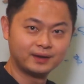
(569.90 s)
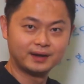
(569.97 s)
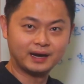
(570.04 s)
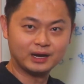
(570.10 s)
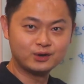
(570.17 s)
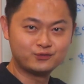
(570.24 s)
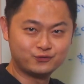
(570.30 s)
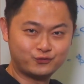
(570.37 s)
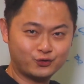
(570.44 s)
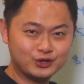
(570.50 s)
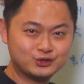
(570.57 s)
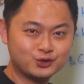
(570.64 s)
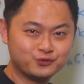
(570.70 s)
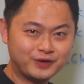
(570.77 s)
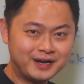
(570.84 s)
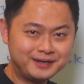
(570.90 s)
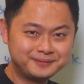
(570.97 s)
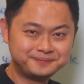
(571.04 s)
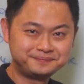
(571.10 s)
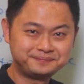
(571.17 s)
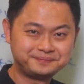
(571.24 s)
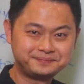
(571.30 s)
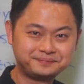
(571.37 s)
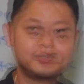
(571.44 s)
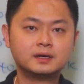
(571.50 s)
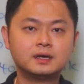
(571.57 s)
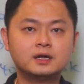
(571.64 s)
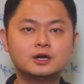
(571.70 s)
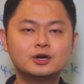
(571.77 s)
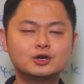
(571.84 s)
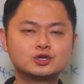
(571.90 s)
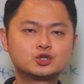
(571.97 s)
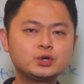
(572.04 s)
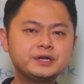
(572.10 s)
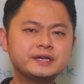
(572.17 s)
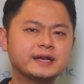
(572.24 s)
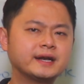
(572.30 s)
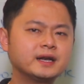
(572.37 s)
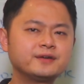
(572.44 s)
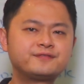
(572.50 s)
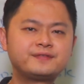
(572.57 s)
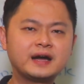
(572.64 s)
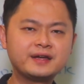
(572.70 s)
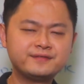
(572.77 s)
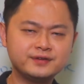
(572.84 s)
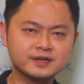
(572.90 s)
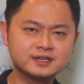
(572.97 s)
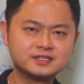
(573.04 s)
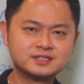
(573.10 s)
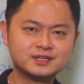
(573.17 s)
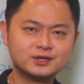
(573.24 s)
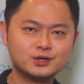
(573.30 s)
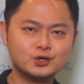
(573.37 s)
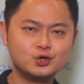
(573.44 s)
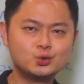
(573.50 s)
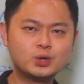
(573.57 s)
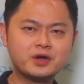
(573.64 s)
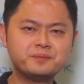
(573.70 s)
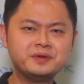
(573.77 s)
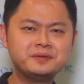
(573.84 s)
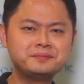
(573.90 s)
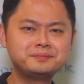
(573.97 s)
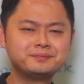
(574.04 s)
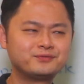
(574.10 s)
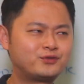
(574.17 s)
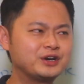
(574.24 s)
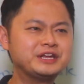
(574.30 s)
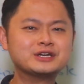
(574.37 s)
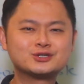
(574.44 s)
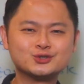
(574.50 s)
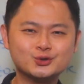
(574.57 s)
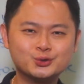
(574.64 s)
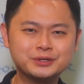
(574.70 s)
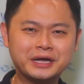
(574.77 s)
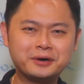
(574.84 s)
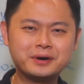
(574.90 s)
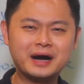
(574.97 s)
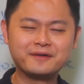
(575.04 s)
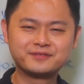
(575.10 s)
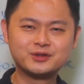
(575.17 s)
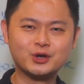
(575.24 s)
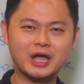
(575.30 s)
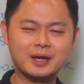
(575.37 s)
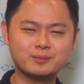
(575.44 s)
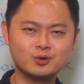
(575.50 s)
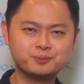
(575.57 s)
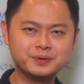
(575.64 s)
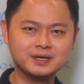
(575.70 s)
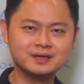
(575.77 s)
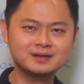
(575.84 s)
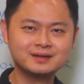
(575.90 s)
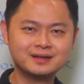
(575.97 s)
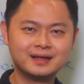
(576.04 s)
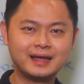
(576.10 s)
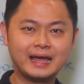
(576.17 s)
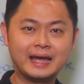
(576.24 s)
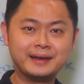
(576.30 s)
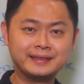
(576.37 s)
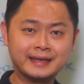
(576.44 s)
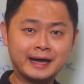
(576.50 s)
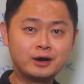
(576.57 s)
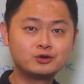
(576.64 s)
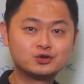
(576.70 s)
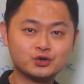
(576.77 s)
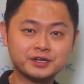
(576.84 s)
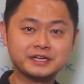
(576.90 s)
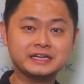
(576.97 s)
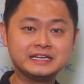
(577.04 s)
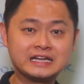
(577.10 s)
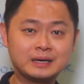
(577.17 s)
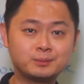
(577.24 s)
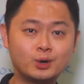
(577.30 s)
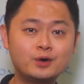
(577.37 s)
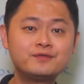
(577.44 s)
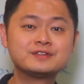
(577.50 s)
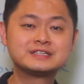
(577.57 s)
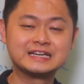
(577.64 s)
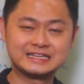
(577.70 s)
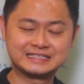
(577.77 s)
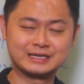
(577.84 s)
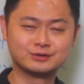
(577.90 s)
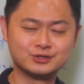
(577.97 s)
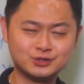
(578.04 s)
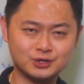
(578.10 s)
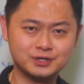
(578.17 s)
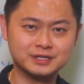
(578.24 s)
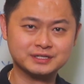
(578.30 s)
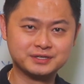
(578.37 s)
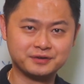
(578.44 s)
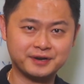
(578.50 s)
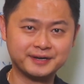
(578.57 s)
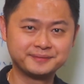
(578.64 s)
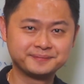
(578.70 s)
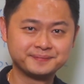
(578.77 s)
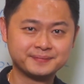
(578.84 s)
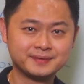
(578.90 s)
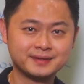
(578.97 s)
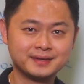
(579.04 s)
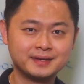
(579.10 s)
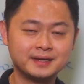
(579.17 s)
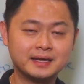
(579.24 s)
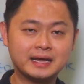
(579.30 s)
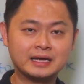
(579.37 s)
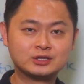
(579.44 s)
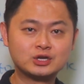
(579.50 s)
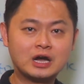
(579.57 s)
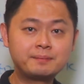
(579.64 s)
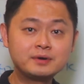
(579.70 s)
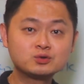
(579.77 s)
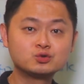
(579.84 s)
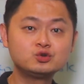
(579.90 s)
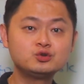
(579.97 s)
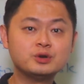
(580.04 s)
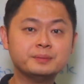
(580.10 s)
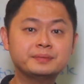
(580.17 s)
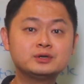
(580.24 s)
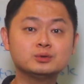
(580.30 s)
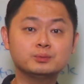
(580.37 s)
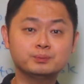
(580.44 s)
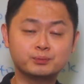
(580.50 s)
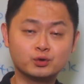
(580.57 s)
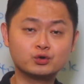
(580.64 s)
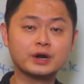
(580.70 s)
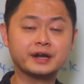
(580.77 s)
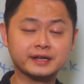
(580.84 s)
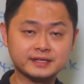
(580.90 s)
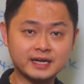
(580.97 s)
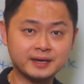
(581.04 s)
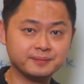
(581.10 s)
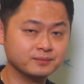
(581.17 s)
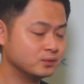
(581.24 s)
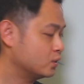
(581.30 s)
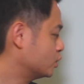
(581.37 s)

Are you following so far? So in another 5 years, you have been 40 years old now after your MOP and now drawing an income of $6,000, correct? So how much were you able to borrow at the time?